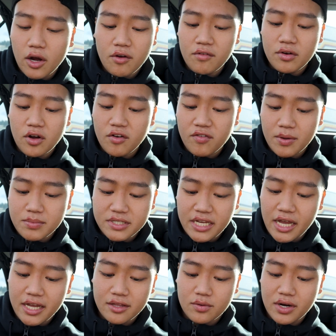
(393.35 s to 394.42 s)
I don't even know if I'm
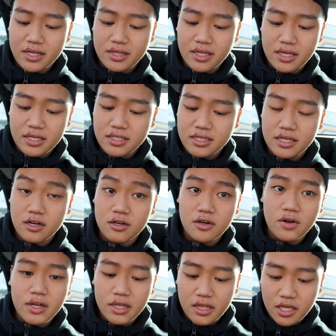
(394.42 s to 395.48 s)
saying the right things, because I don't
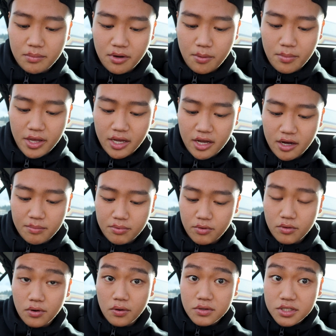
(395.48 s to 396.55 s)
know anything about makeup or
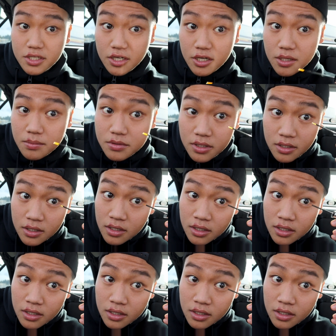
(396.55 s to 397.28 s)
growth serums.